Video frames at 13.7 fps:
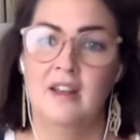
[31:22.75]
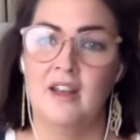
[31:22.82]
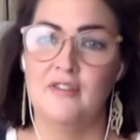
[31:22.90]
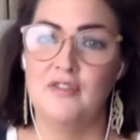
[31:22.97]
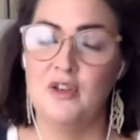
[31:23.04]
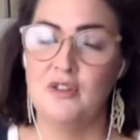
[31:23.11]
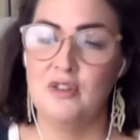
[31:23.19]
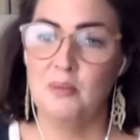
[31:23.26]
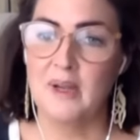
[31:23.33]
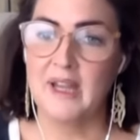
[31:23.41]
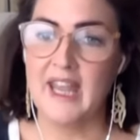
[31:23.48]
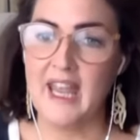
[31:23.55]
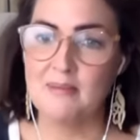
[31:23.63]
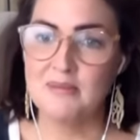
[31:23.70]
A few of them were
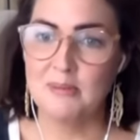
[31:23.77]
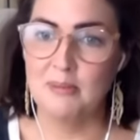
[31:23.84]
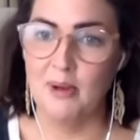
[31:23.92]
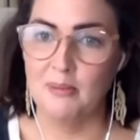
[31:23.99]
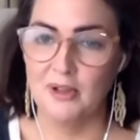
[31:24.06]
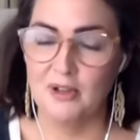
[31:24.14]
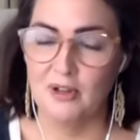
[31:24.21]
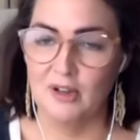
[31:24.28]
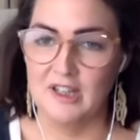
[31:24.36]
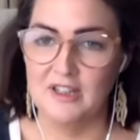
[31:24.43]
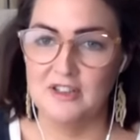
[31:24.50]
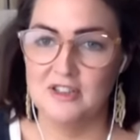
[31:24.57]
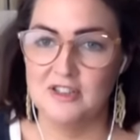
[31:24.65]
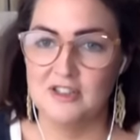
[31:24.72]
kept by my
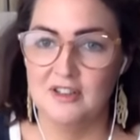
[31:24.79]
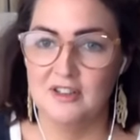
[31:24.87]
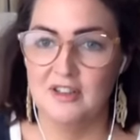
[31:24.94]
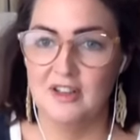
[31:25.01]
college.